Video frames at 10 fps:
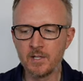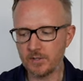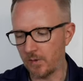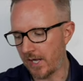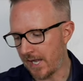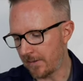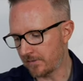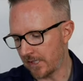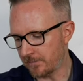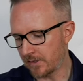So I am
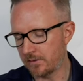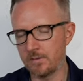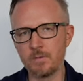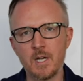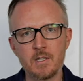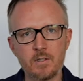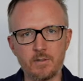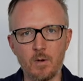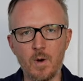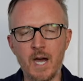tempted to
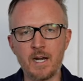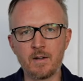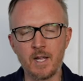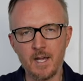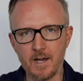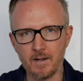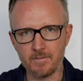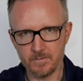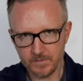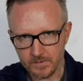throw on a
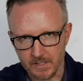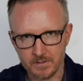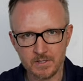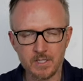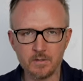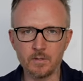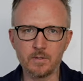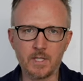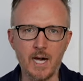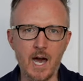17
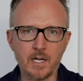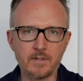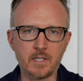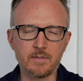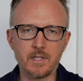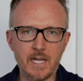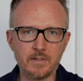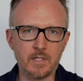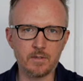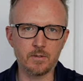tooth cog instead of an
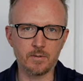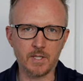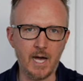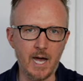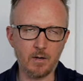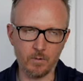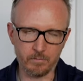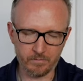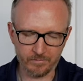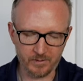18 tooth cog or
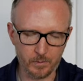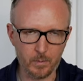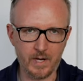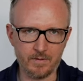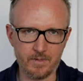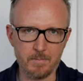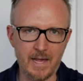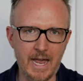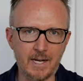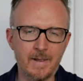freewheel rather in the
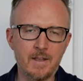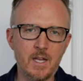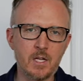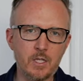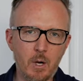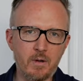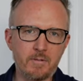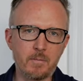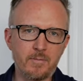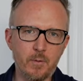back going
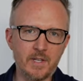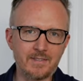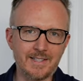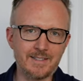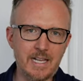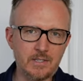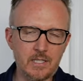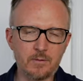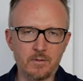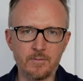from a
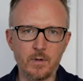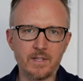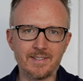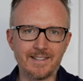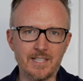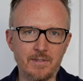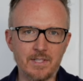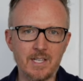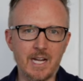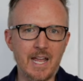46.18 to a
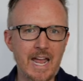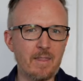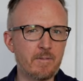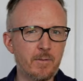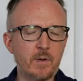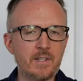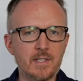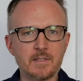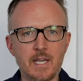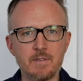46.17. I had the
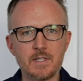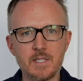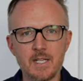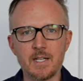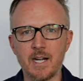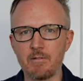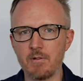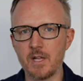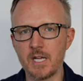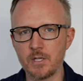46.17 and I
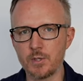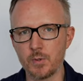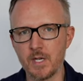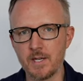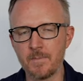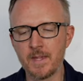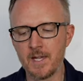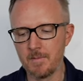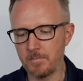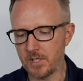really enjoyed it,
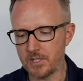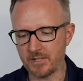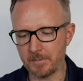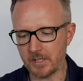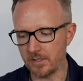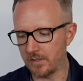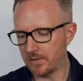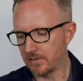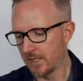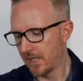but just
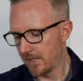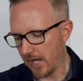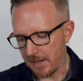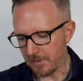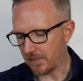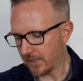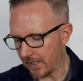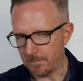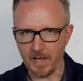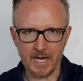because I've been
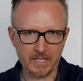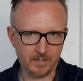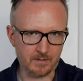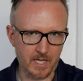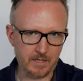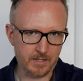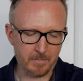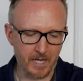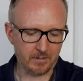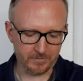getting back into cycling the
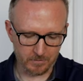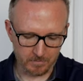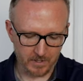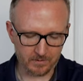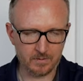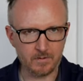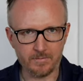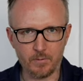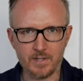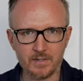past few months. The
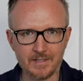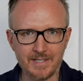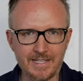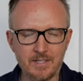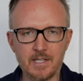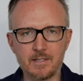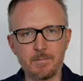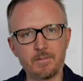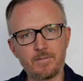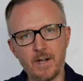4618 is a
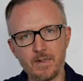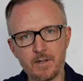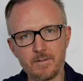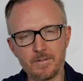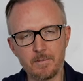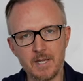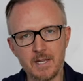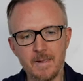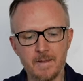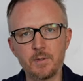bit friendlier for
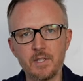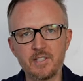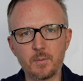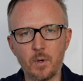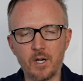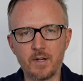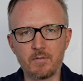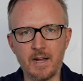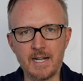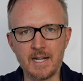me. So it does work
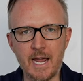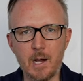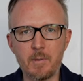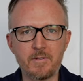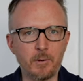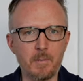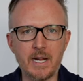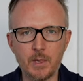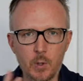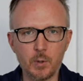right now, but for
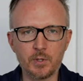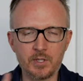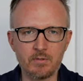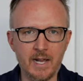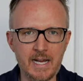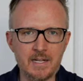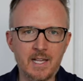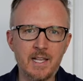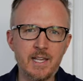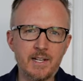my local terrain,
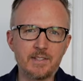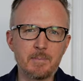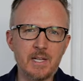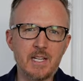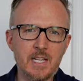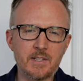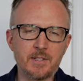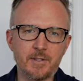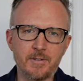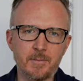it is a bit
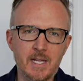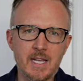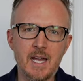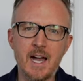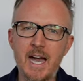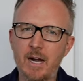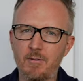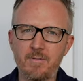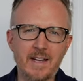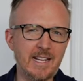easier for me. I
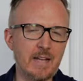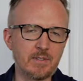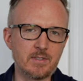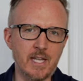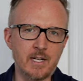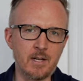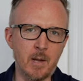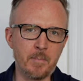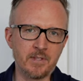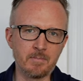don't find I have to stand
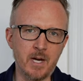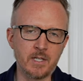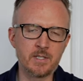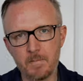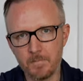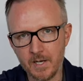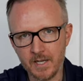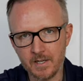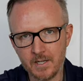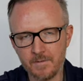up as much.
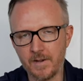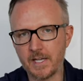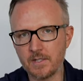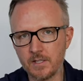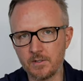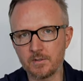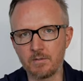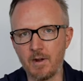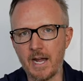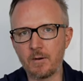But if I continue to
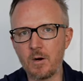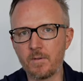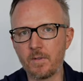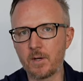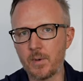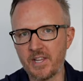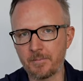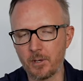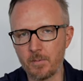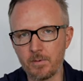ride over the
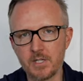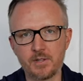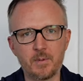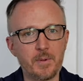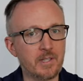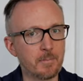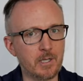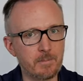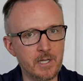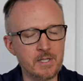Queensboro Bridge or the
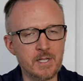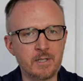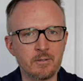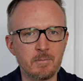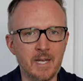Williamsburg Bridge into